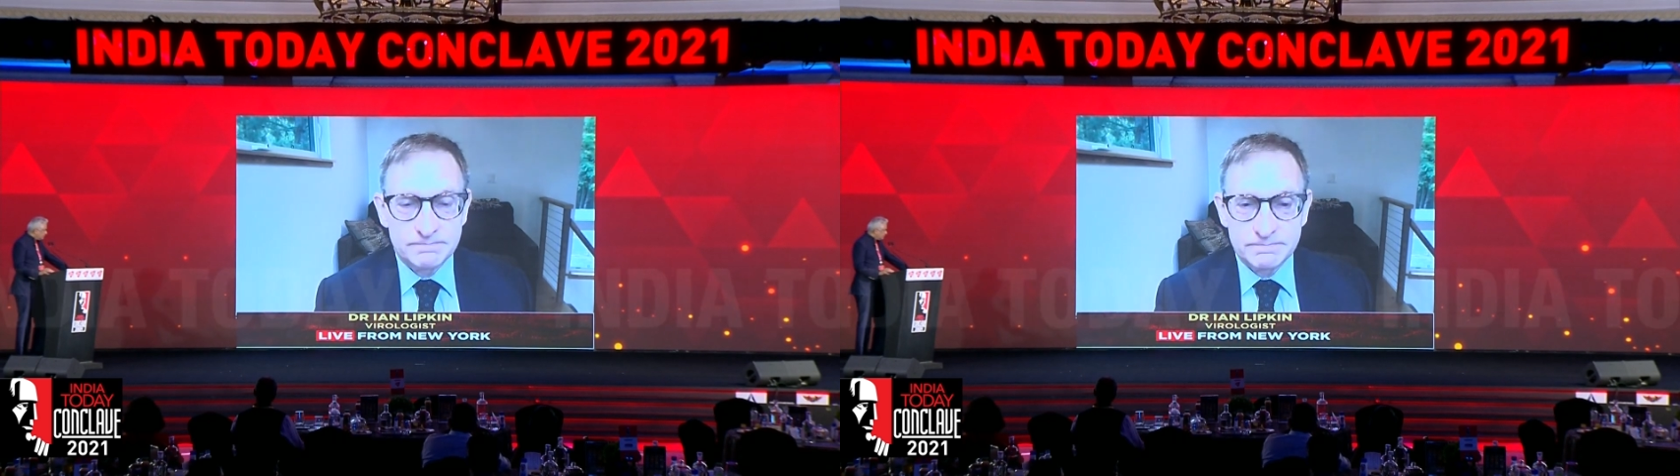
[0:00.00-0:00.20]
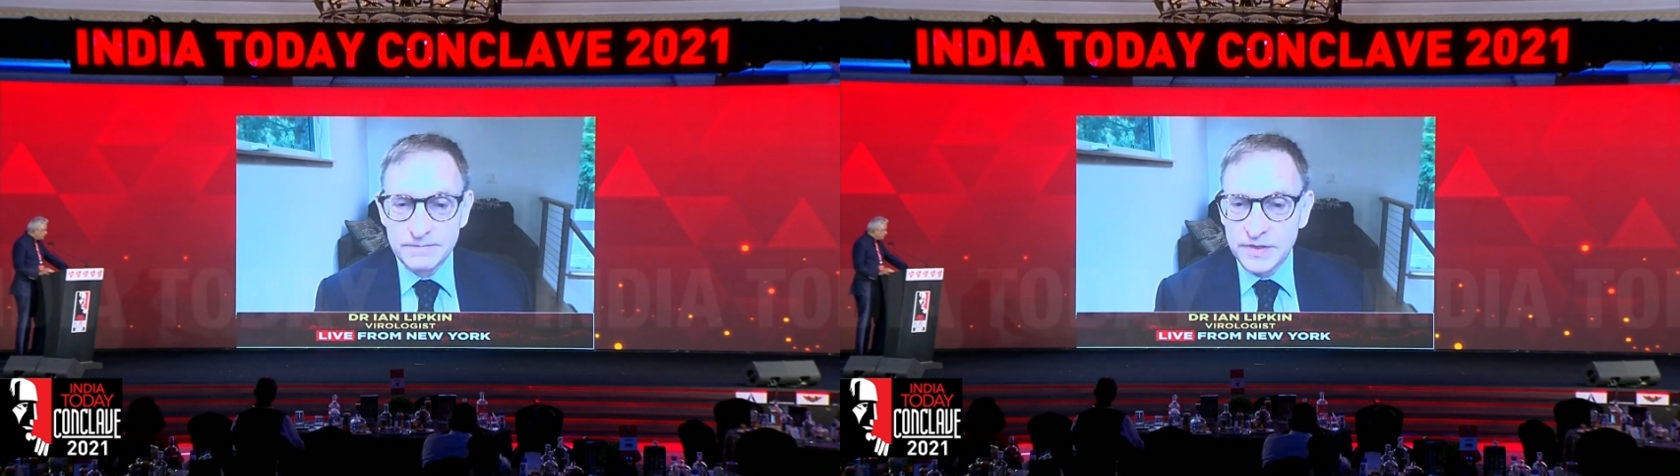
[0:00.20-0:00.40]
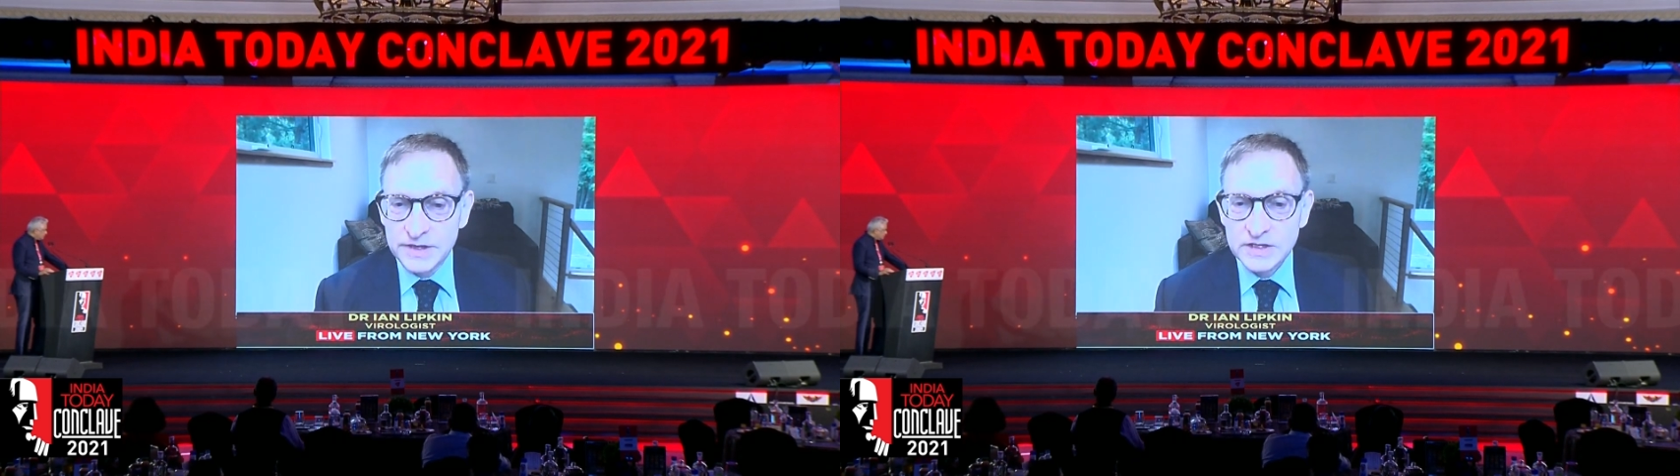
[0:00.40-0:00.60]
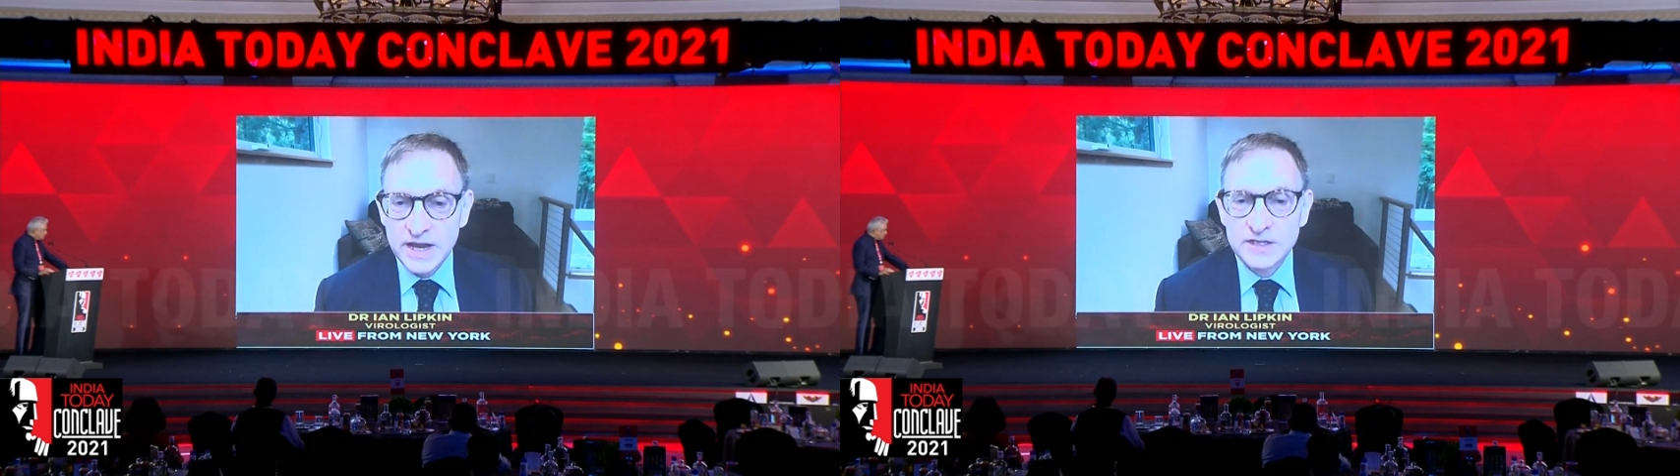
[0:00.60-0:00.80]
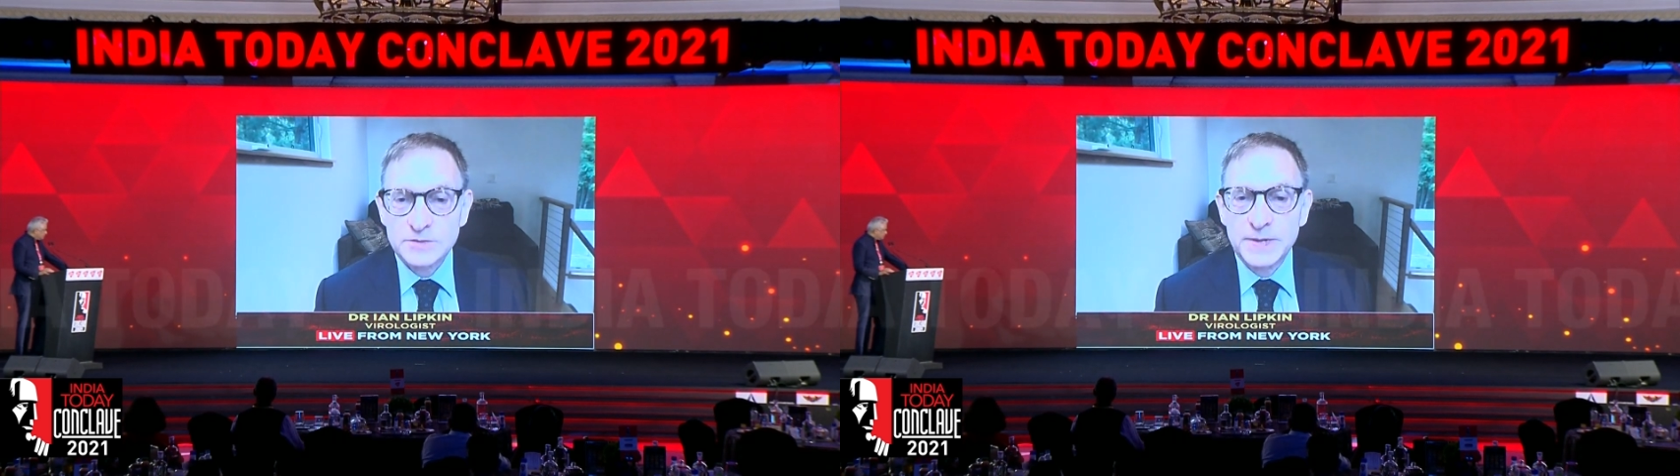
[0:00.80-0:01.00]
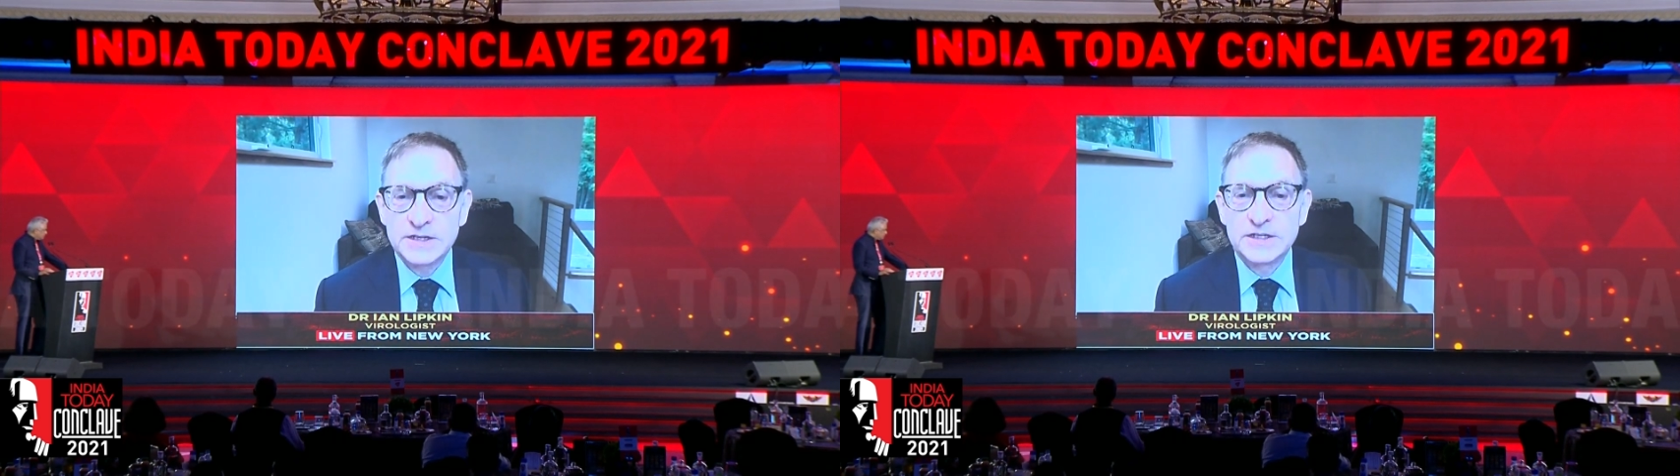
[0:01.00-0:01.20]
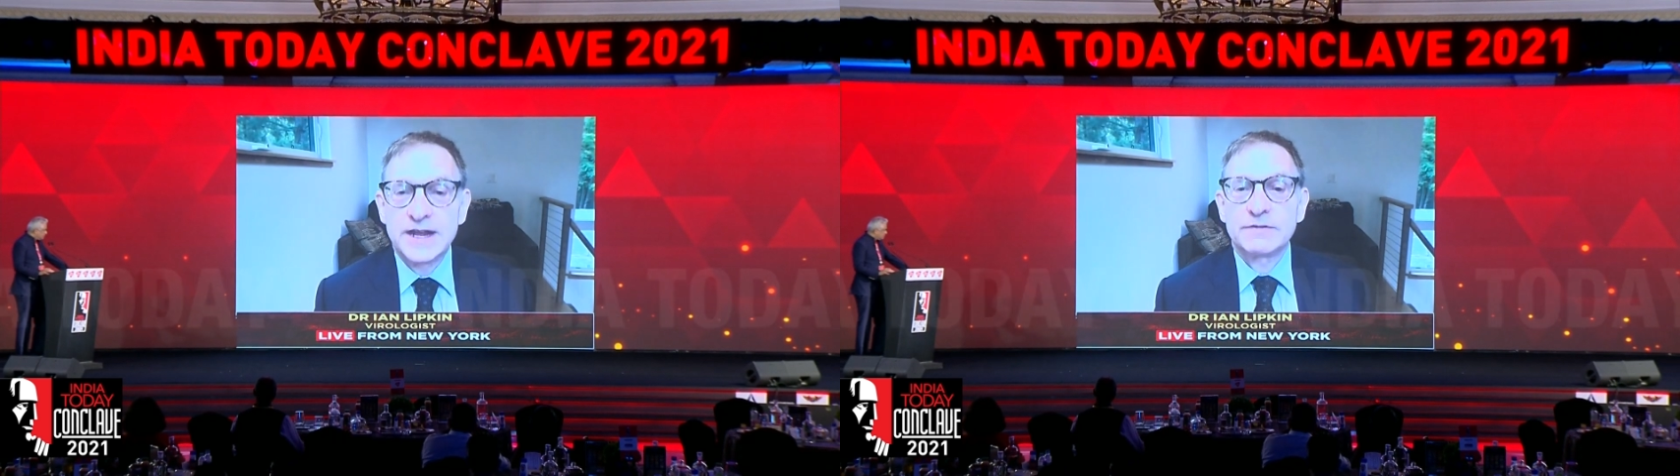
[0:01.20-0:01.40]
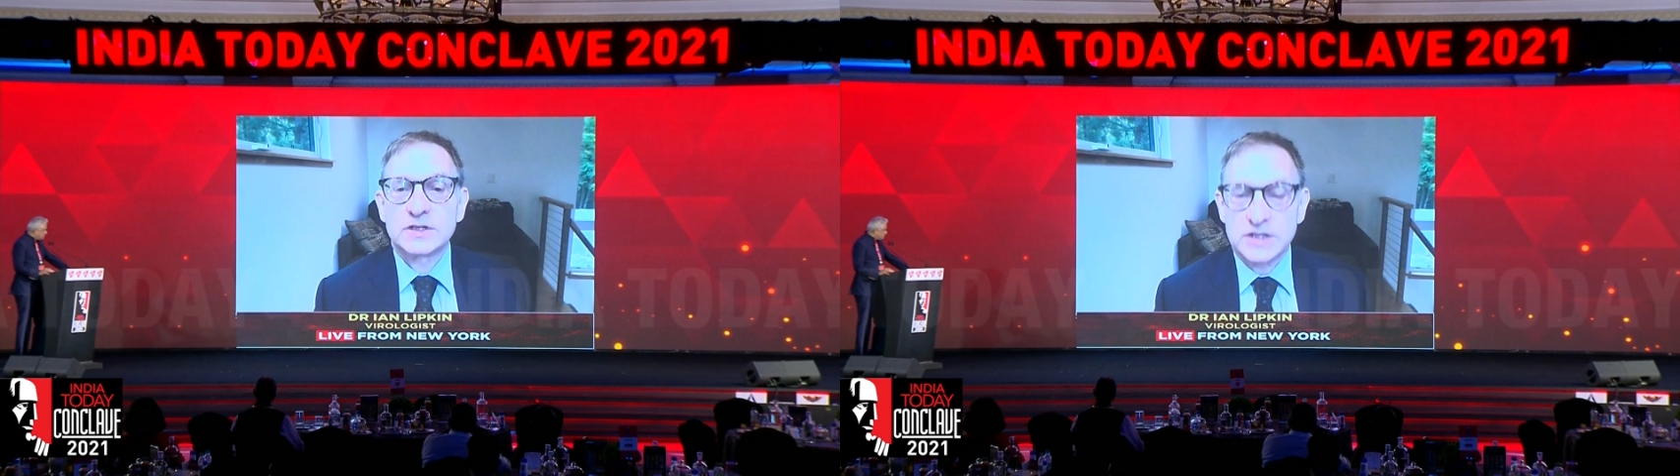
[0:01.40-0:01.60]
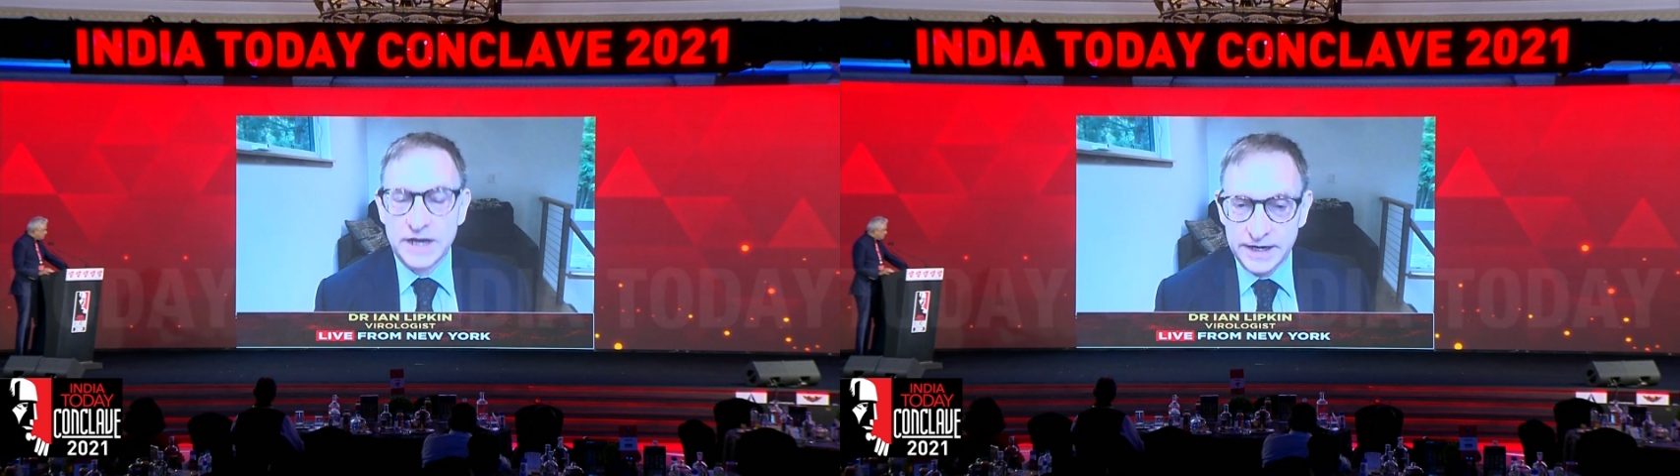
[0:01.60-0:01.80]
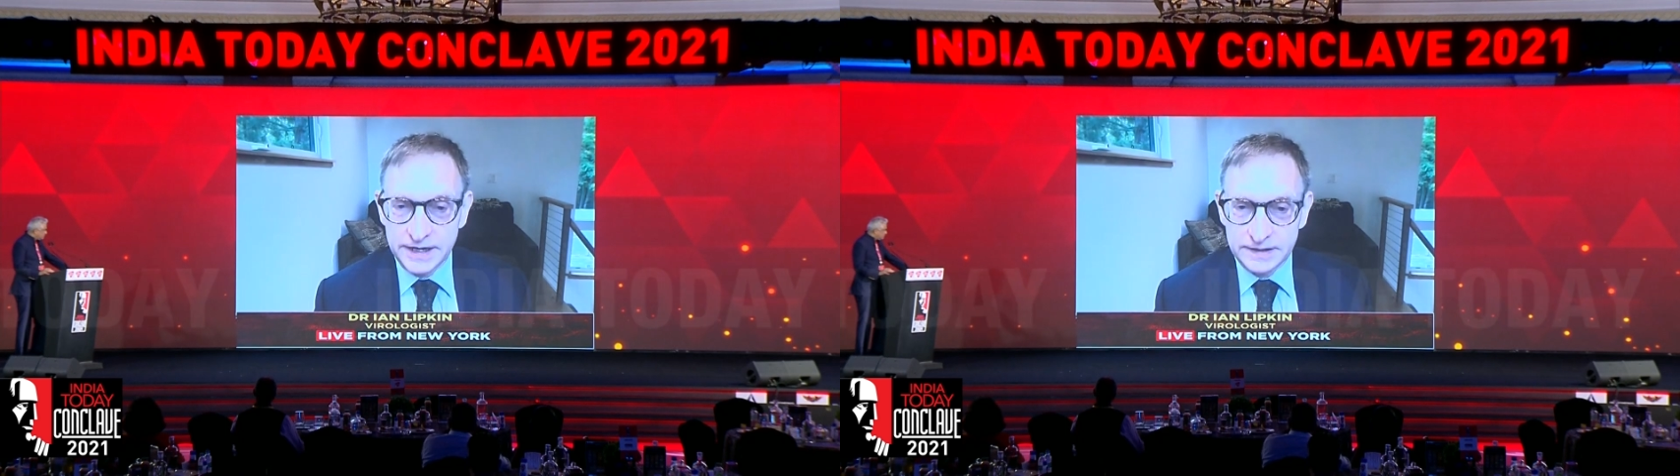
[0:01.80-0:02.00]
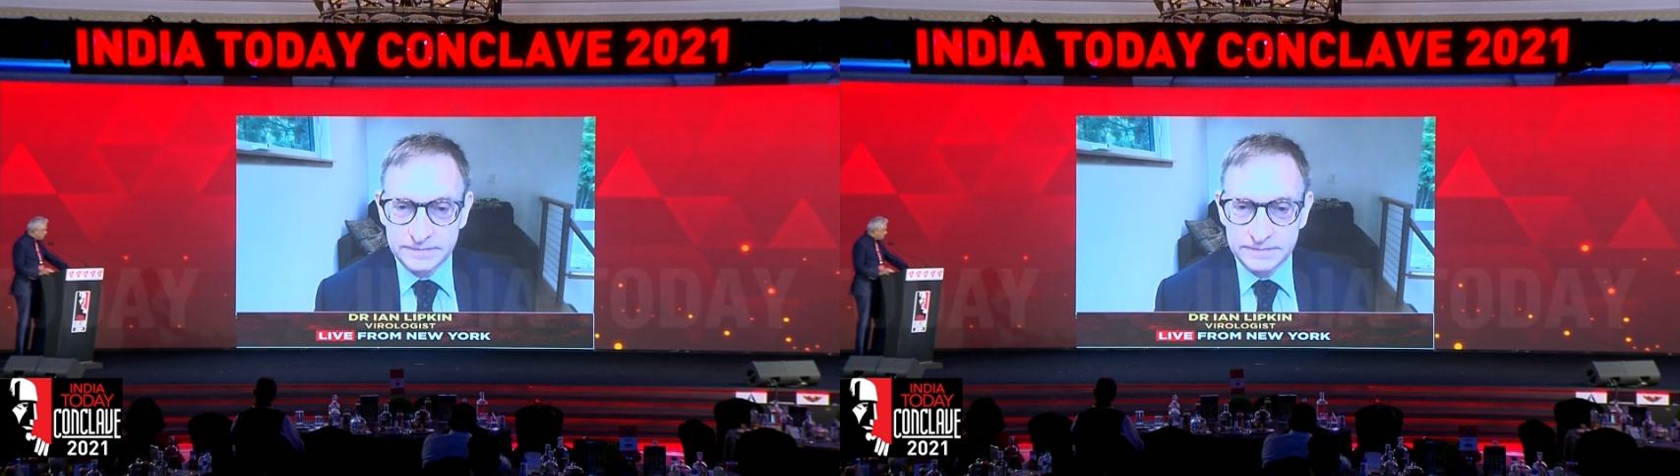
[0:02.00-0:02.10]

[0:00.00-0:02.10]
this has been devastating